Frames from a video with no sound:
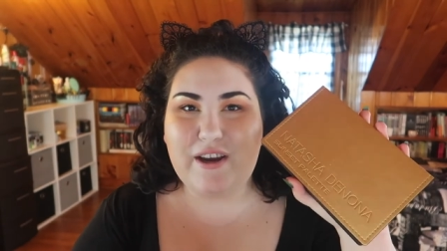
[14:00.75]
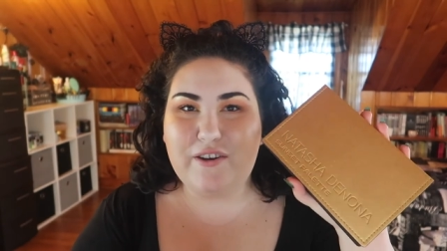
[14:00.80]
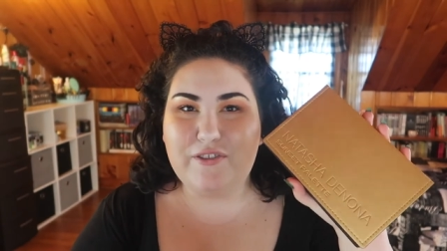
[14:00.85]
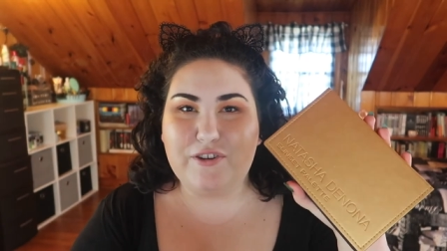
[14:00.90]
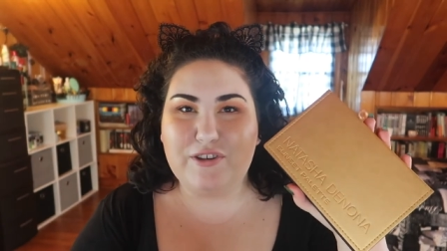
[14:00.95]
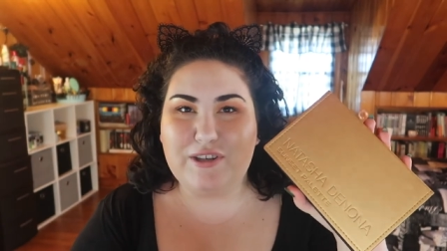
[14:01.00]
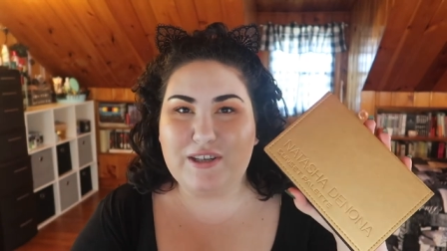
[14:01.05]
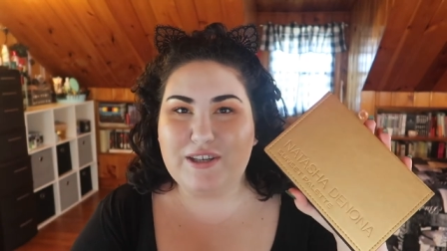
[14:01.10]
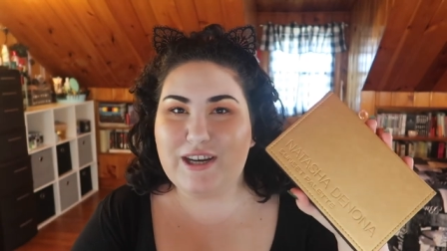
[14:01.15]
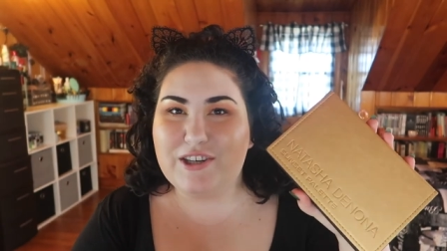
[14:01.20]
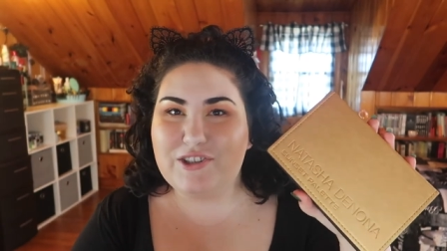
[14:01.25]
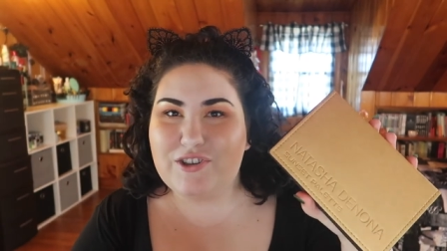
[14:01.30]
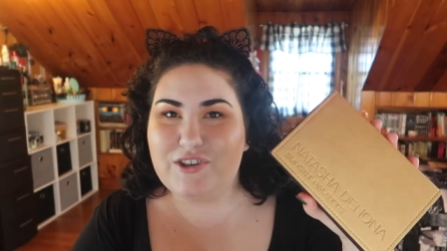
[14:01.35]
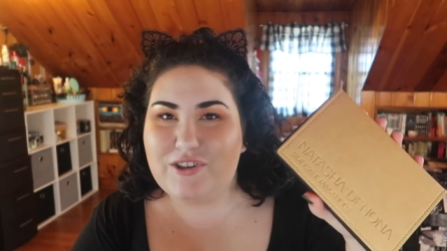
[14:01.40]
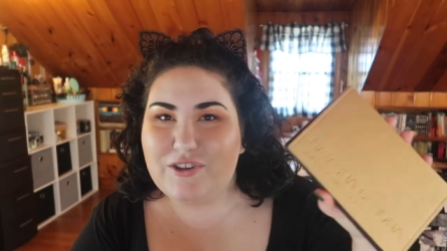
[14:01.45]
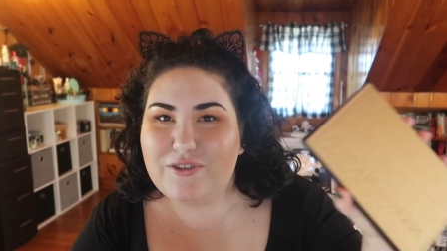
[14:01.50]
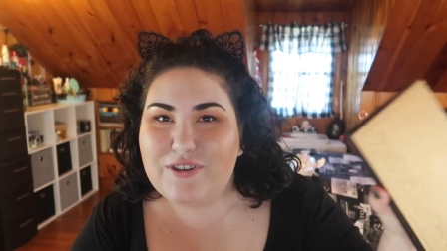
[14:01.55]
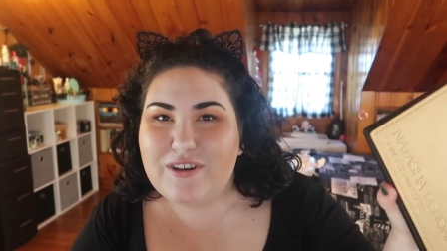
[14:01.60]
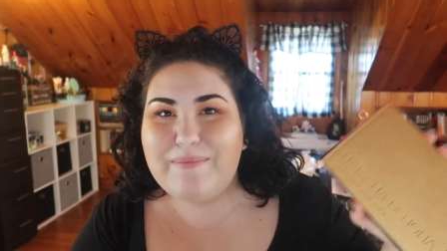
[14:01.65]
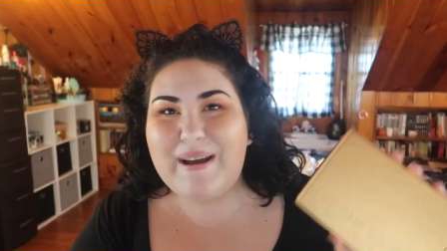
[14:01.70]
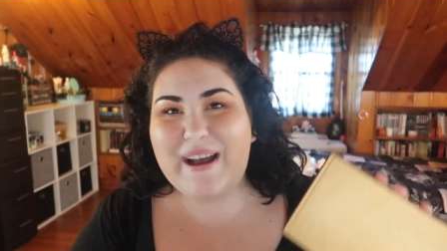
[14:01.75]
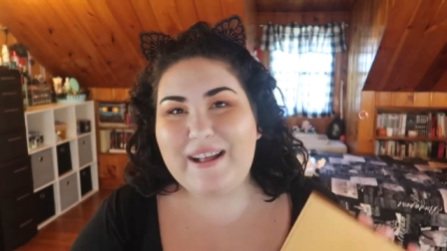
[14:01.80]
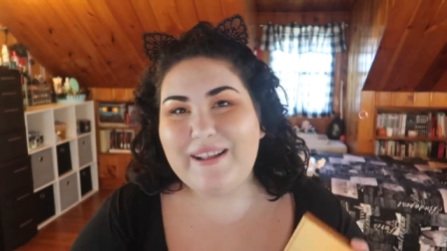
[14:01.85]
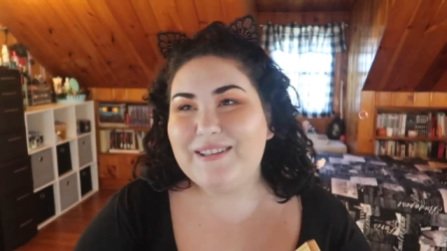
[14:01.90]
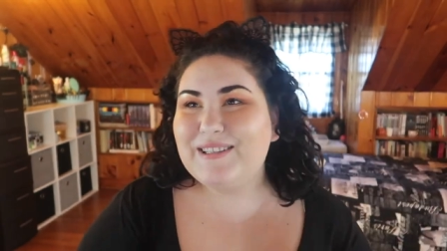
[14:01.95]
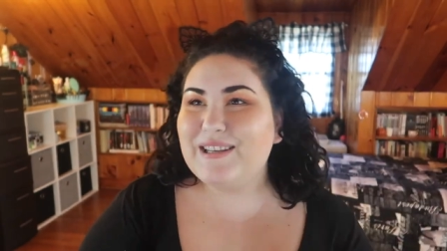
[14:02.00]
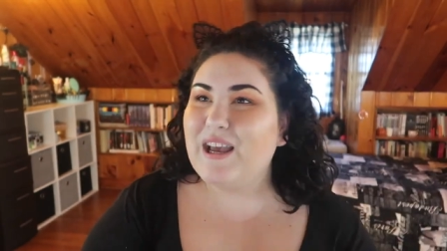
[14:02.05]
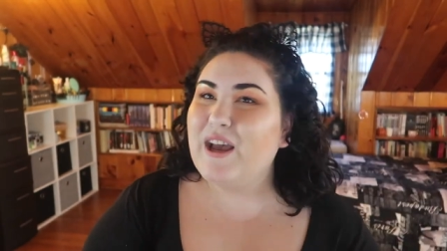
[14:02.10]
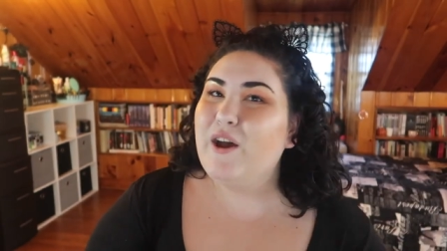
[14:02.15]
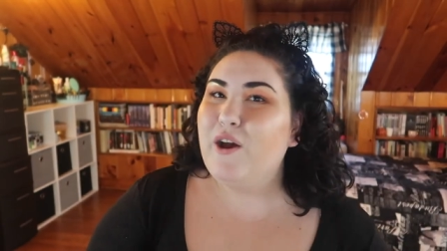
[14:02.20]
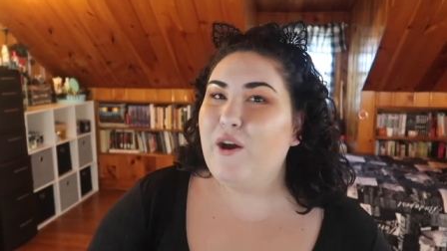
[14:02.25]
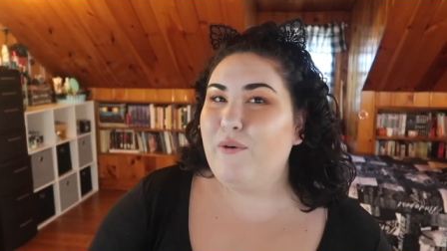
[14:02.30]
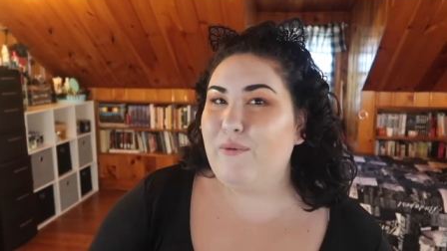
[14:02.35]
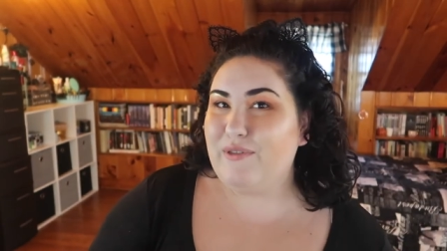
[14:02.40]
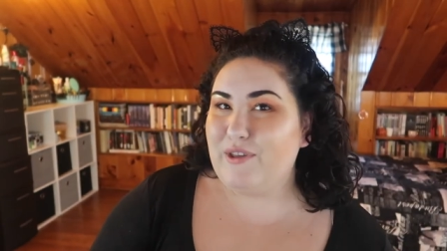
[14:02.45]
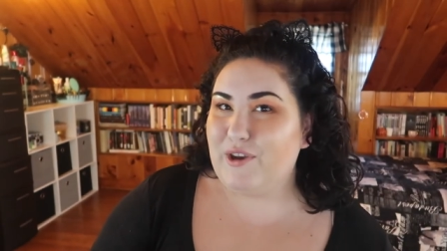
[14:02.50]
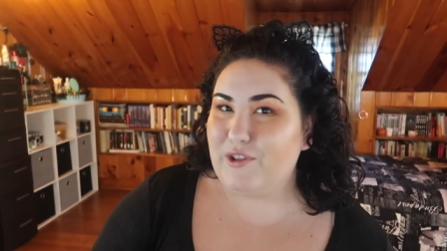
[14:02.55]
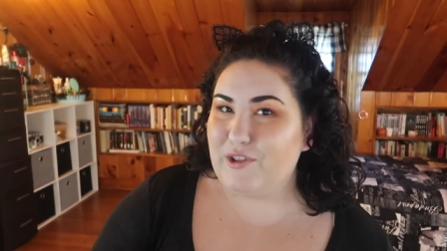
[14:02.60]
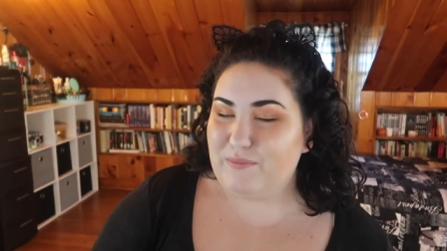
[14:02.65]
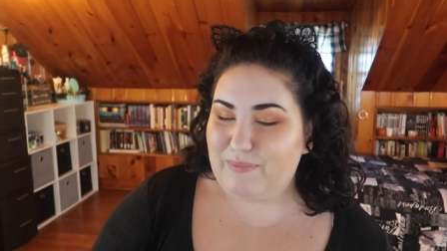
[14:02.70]
other Natasha Denona palettes,
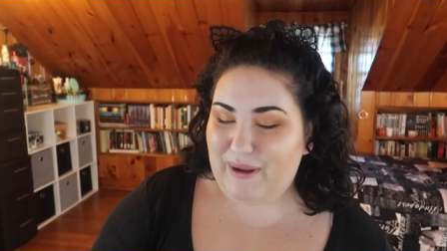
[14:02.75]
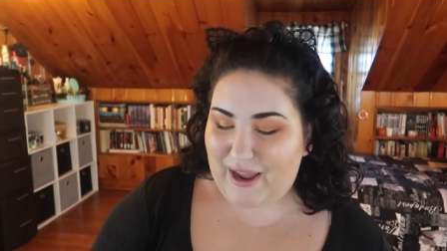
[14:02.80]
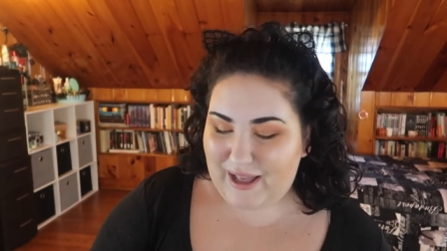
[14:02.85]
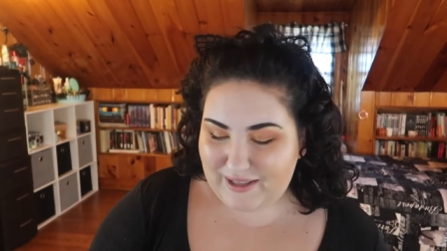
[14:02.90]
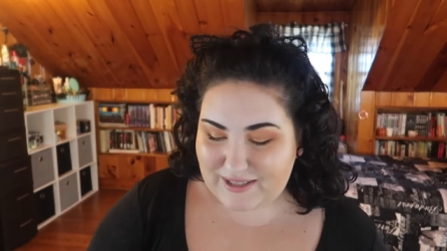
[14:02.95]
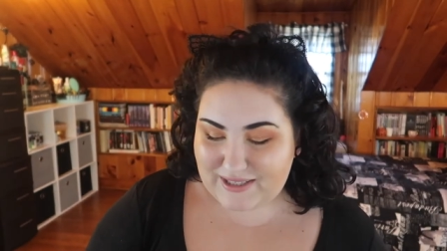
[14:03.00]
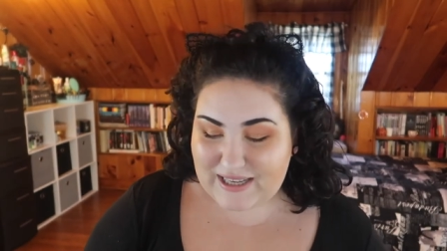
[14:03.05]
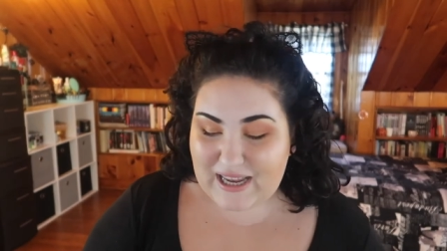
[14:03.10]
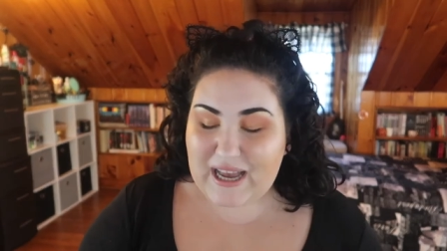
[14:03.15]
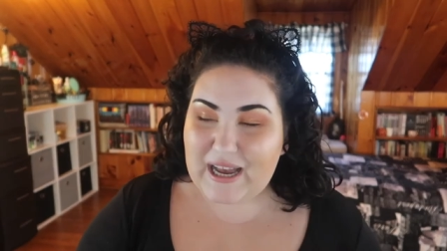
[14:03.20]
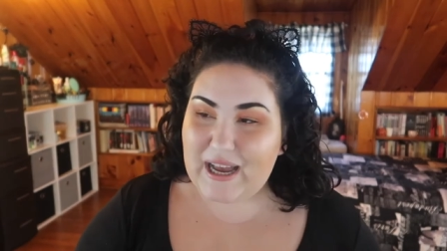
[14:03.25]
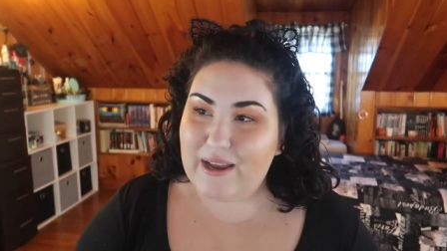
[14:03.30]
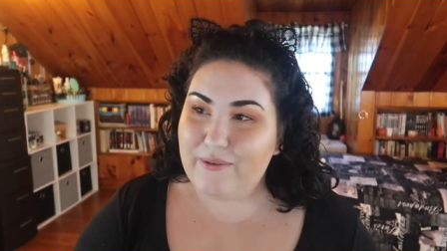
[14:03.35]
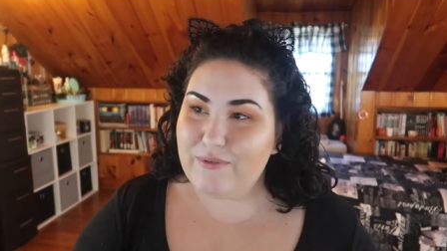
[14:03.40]
with other palettes. I